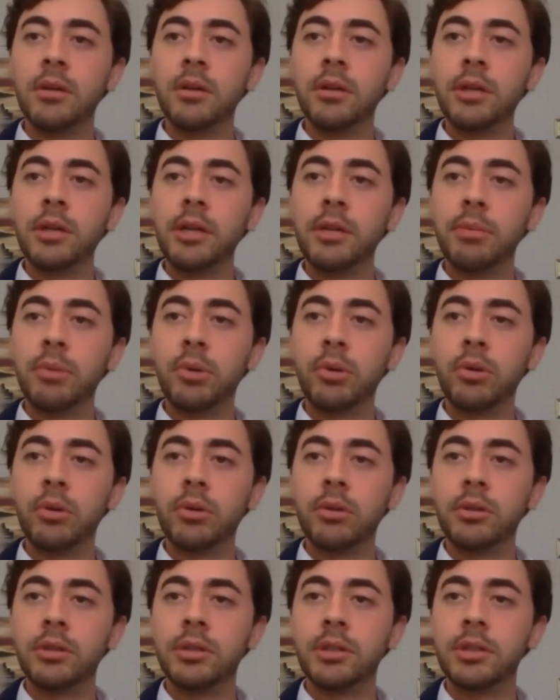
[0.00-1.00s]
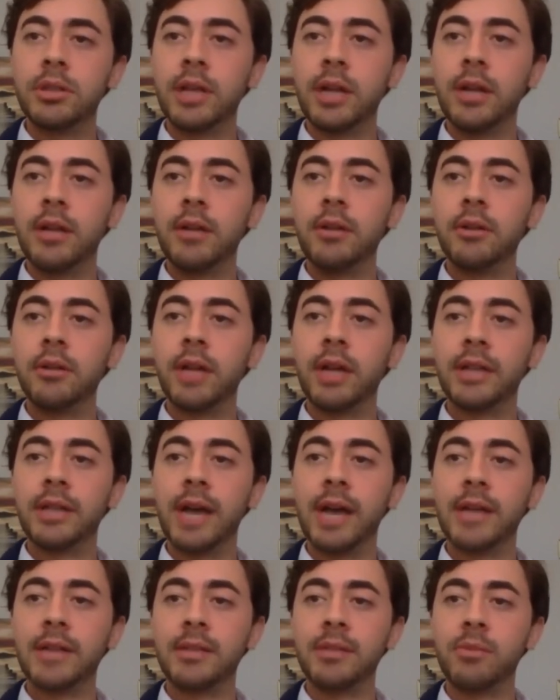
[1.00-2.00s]
Leopold said you'd like
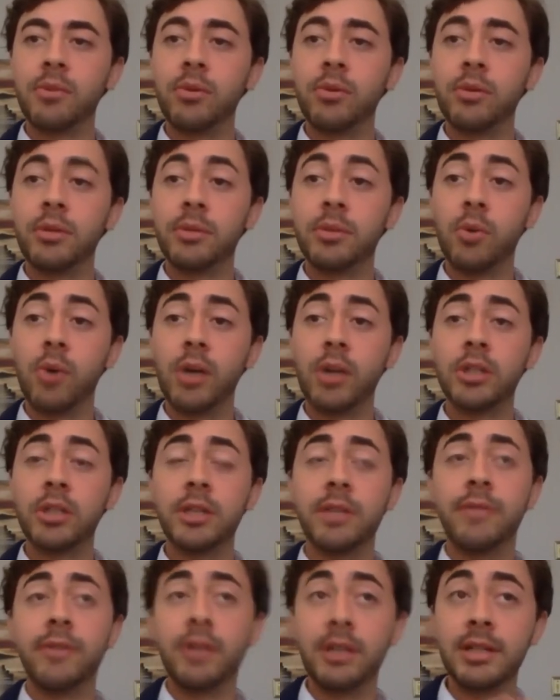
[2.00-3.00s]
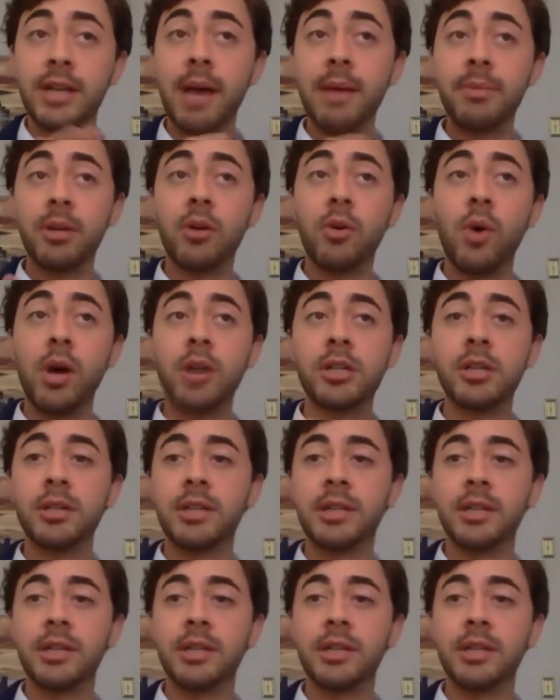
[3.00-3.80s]
to ask some questions. If you can type your questions,